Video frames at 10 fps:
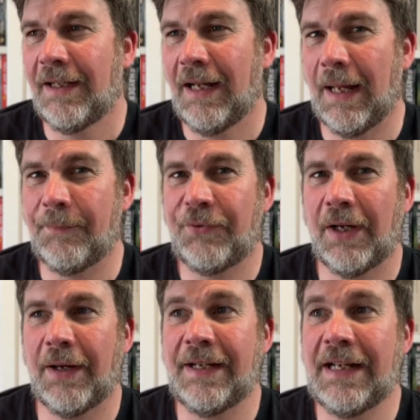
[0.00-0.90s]
Um,
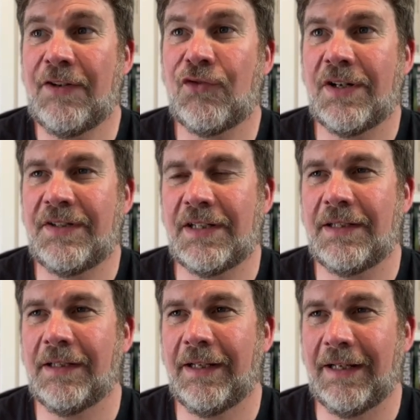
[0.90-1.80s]
so an
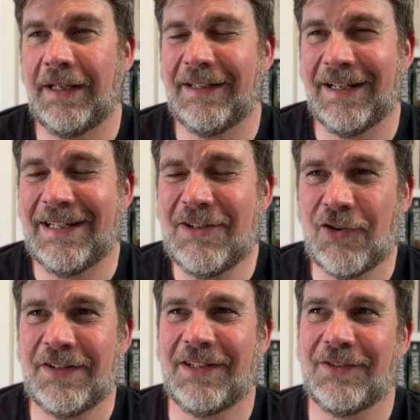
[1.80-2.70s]
interesting, an, an,
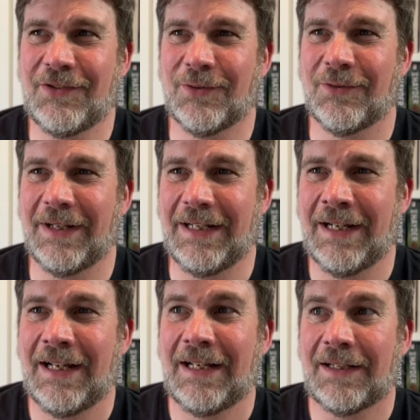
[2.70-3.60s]
interesting story,
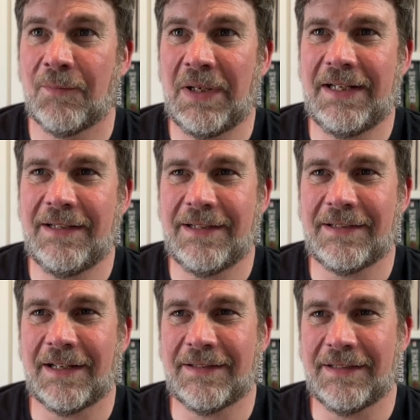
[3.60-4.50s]
completely
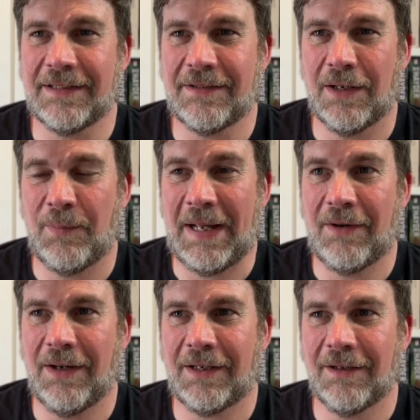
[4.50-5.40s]
disgusting. So
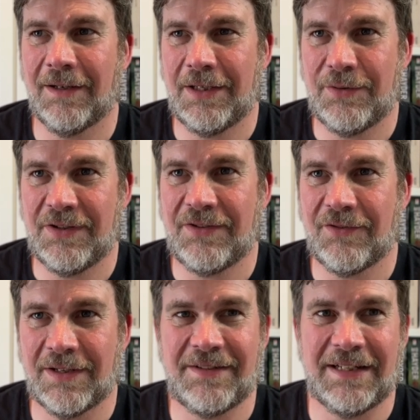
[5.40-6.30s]
about a guy who just
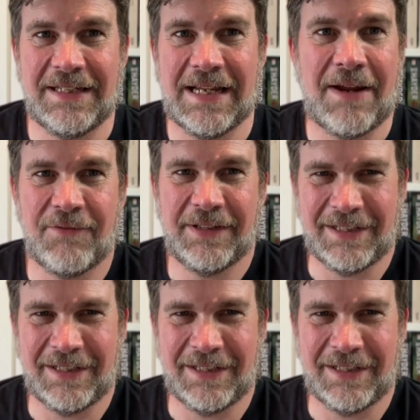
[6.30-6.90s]
tries to eat everything